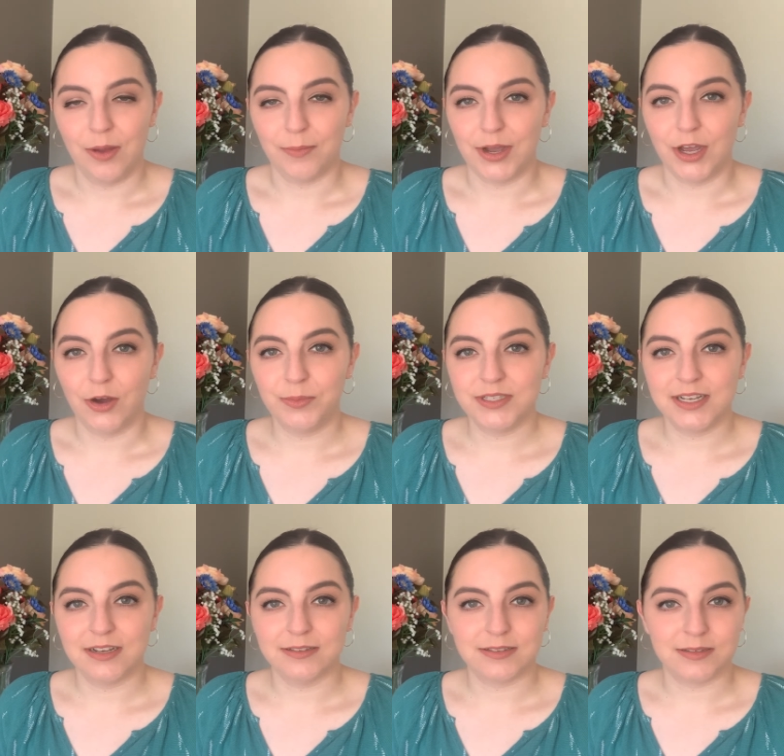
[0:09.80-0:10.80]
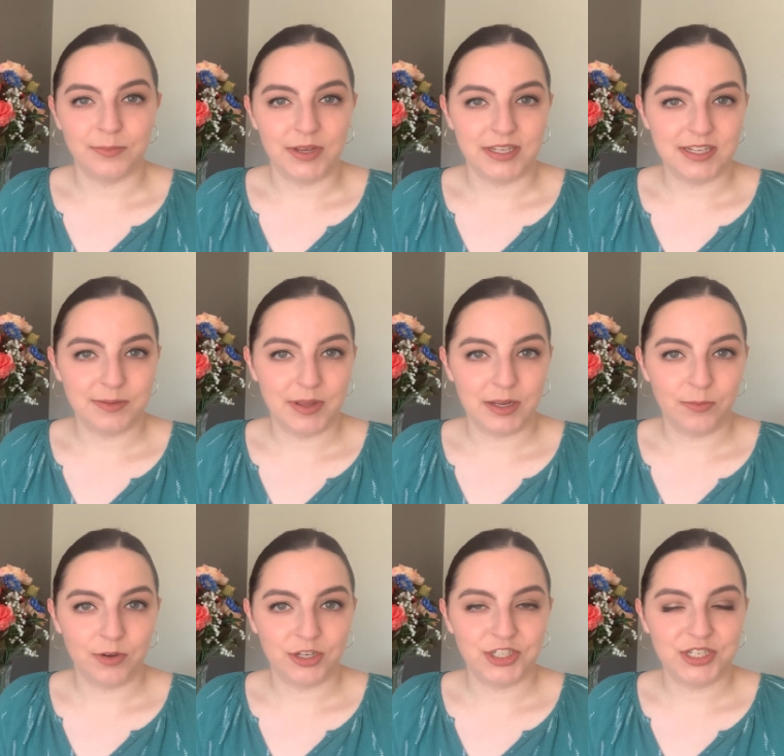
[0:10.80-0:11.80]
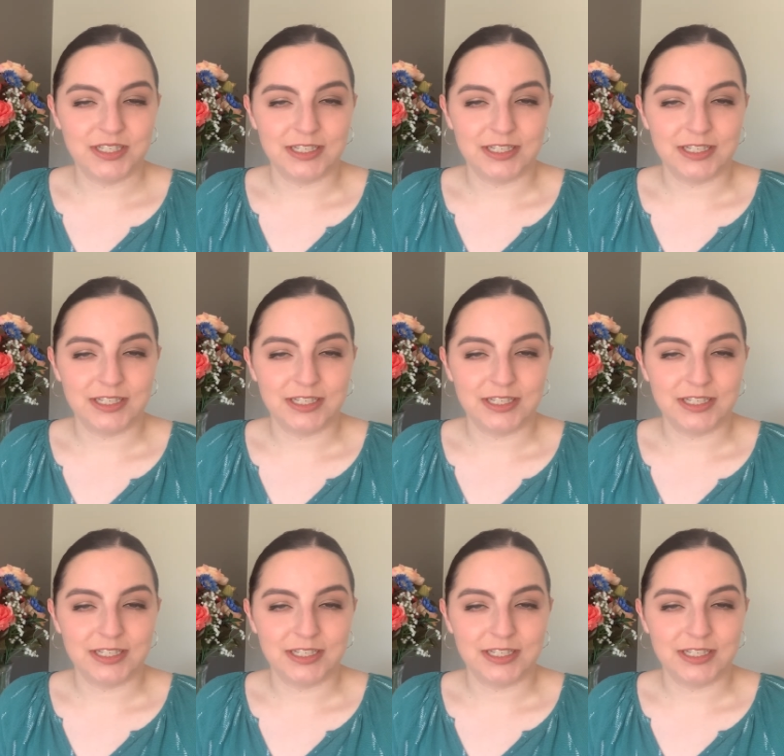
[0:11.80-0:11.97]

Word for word: My hope is to answer some basic makeup questions